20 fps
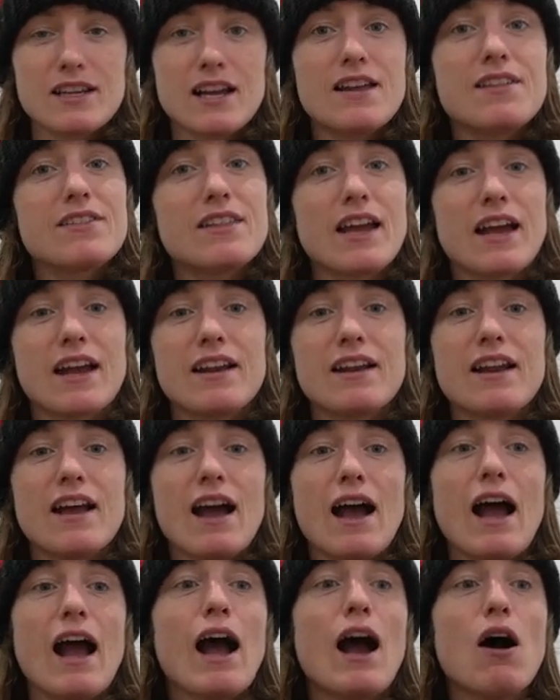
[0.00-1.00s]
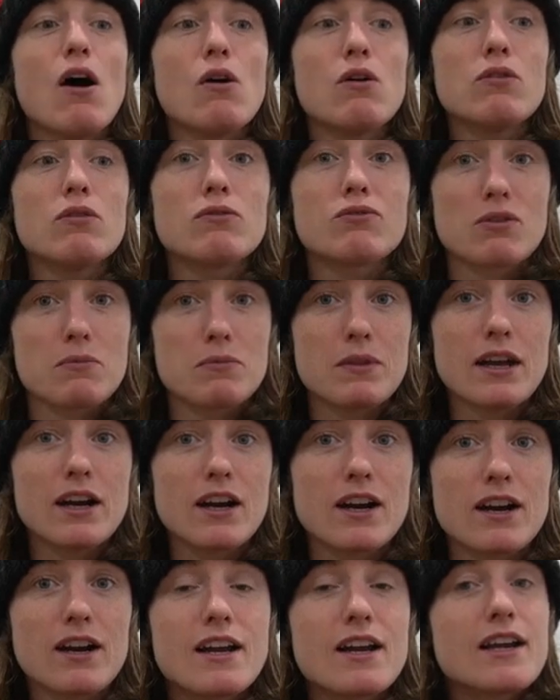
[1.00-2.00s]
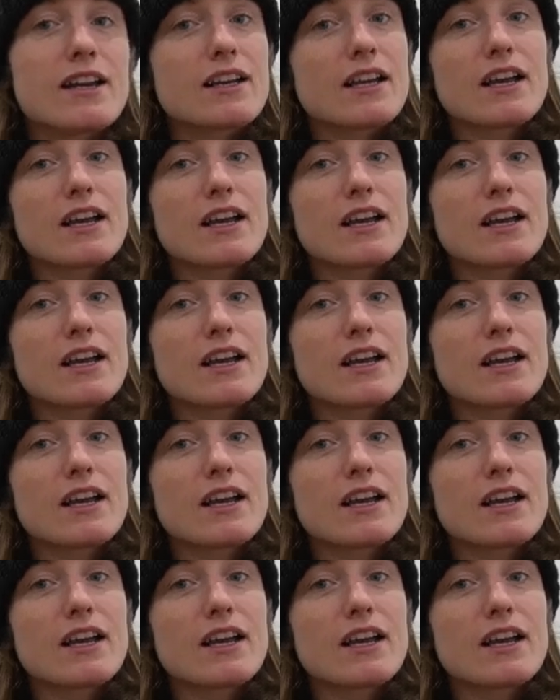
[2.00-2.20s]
And then how, from there,